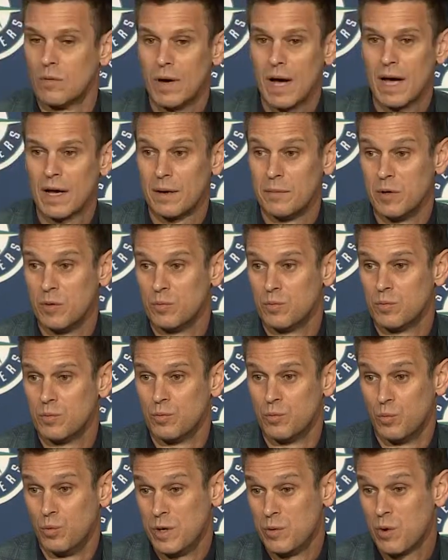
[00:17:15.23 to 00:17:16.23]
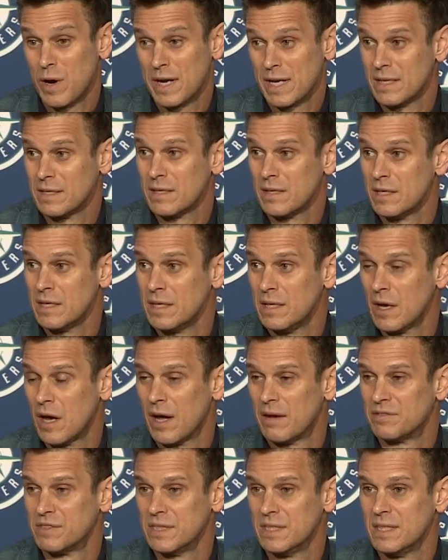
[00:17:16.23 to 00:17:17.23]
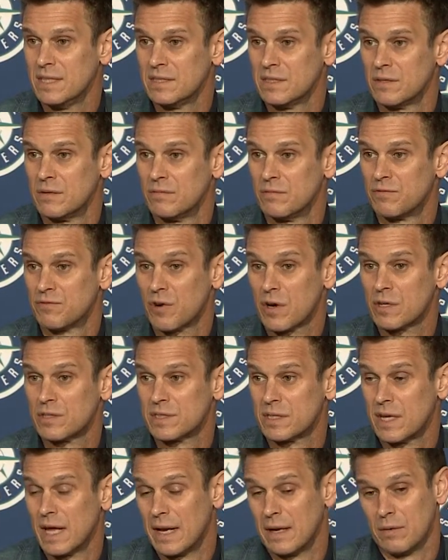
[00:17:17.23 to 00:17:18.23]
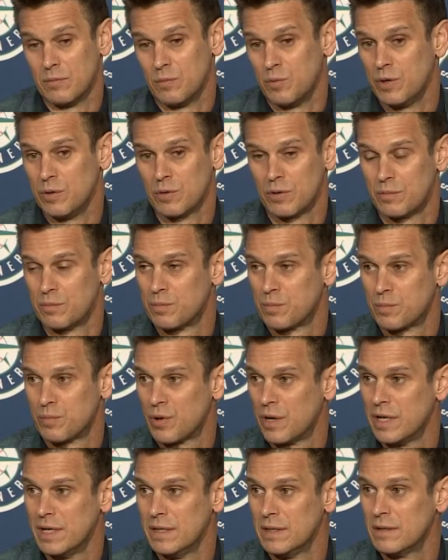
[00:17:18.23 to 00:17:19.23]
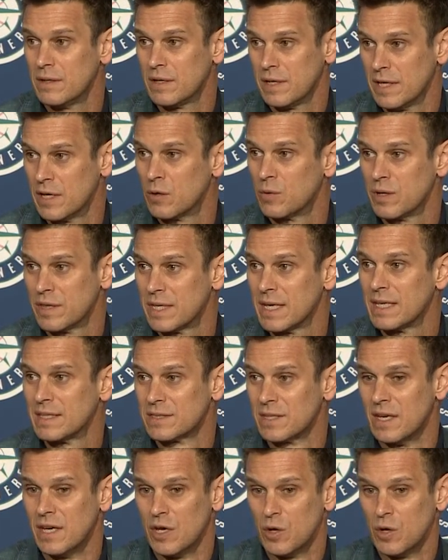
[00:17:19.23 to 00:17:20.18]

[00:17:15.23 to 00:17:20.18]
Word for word: Well, I mean, we went into the off season first, and we were pretty clear with this.